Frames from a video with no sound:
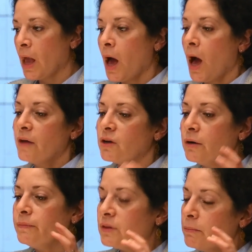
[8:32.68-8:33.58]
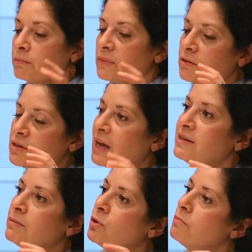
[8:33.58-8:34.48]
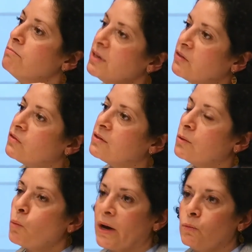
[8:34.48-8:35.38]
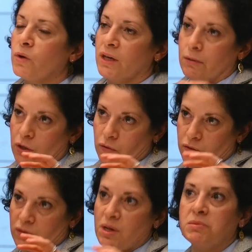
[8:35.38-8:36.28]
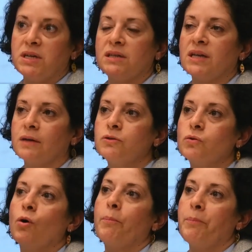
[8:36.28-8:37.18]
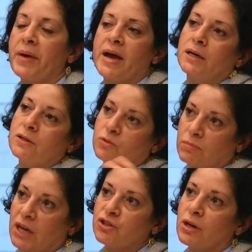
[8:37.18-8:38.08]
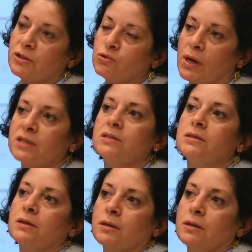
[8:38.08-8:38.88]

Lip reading: So the results are more mixed when we use the same data to compare subnational trust,